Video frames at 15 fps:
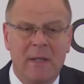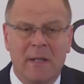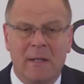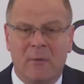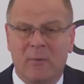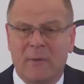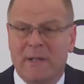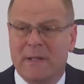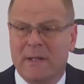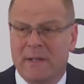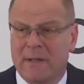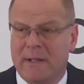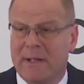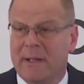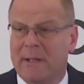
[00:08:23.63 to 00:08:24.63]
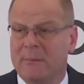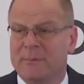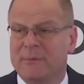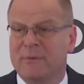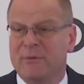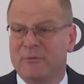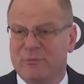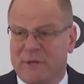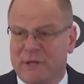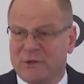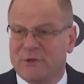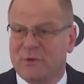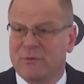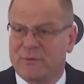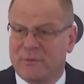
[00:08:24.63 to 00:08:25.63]
we can help the French
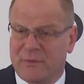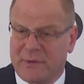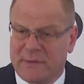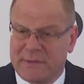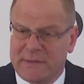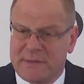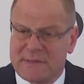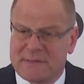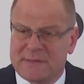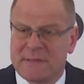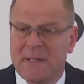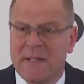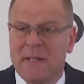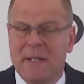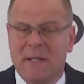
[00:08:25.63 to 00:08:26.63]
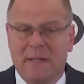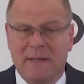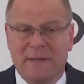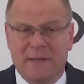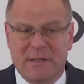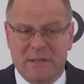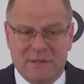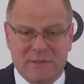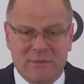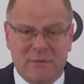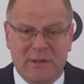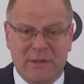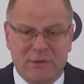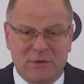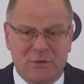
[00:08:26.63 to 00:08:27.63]
authorities in the
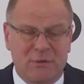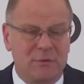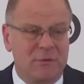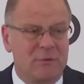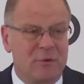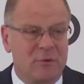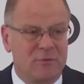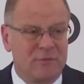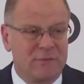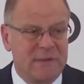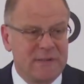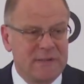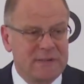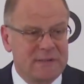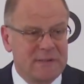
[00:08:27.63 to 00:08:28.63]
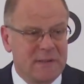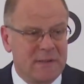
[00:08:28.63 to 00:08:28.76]
restoration of this